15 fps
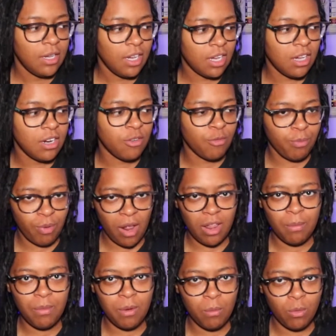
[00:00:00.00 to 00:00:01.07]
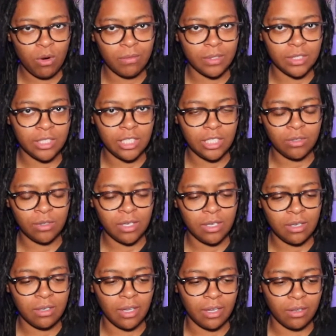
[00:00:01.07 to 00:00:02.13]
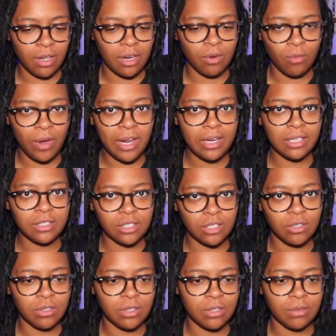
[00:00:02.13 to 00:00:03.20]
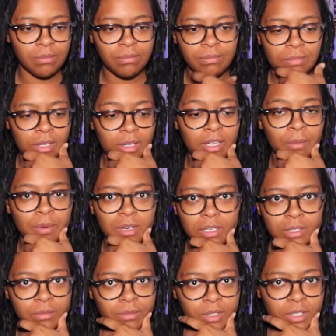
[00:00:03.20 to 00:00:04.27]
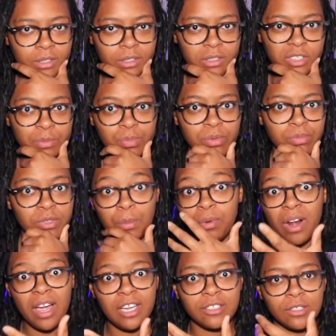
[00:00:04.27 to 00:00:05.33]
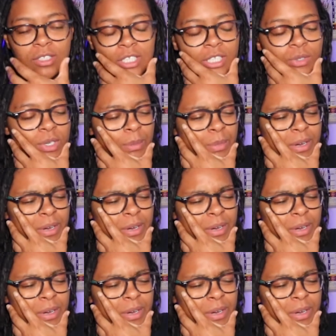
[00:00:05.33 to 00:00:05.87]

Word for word: It could have probably been more of a secret, like kind of waiting until the like keeping it like a su- surprise or secret.